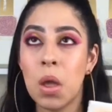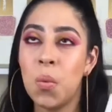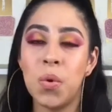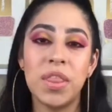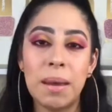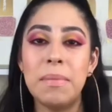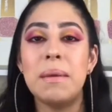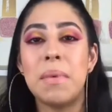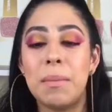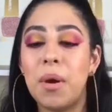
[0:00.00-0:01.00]
Well, not me,
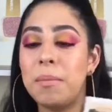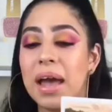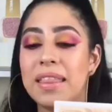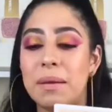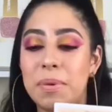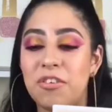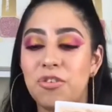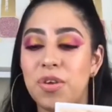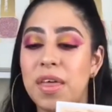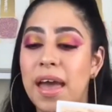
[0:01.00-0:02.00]
my mom had that
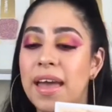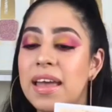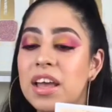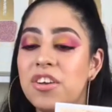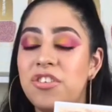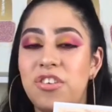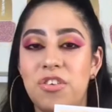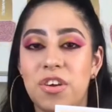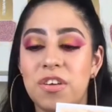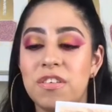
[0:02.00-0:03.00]
picture that she
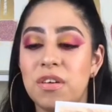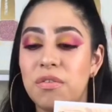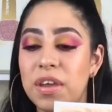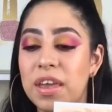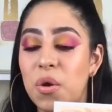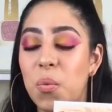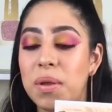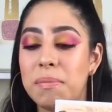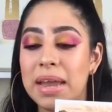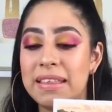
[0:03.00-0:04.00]
took us over here
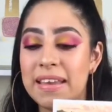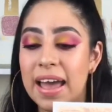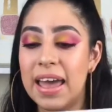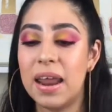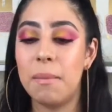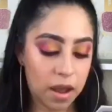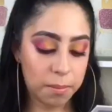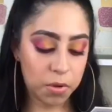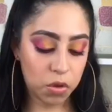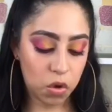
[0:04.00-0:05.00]
with my dad.
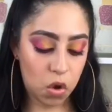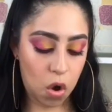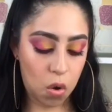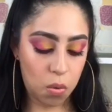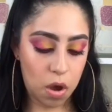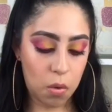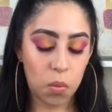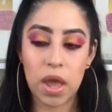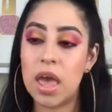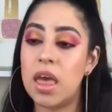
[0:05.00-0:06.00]
I'm gonna go
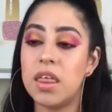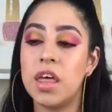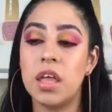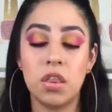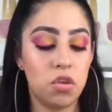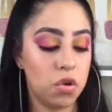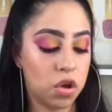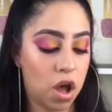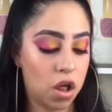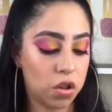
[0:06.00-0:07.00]
with the
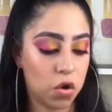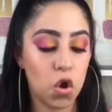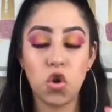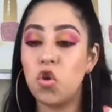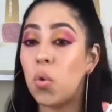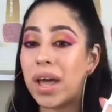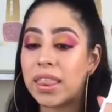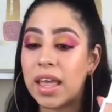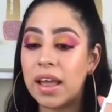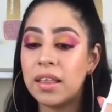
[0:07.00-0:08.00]
color
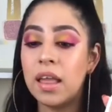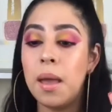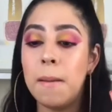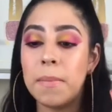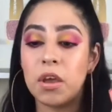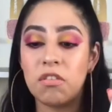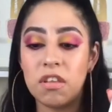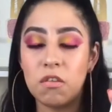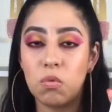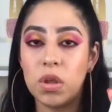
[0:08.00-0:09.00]
Yucatan because
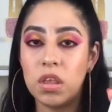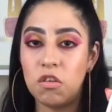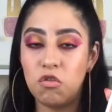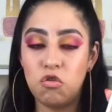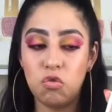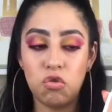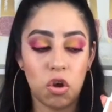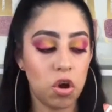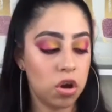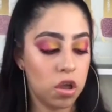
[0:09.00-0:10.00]
this one is too
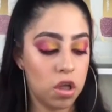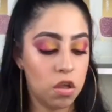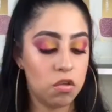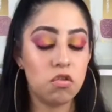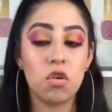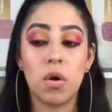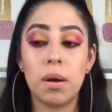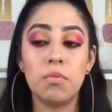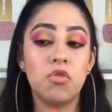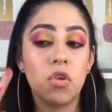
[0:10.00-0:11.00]
dark. So
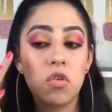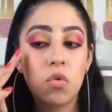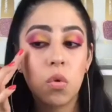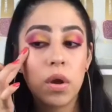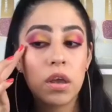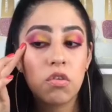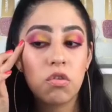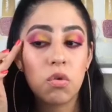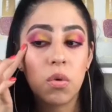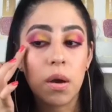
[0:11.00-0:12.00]
I'm just going
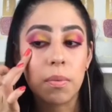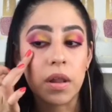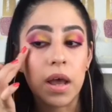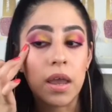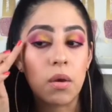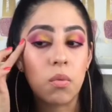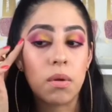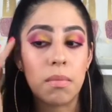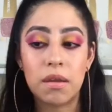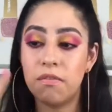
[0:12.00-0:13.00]
to apply it
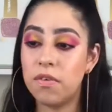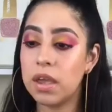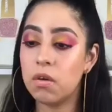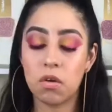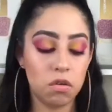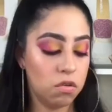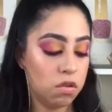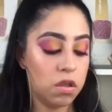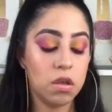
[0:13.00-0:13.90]
with my fingers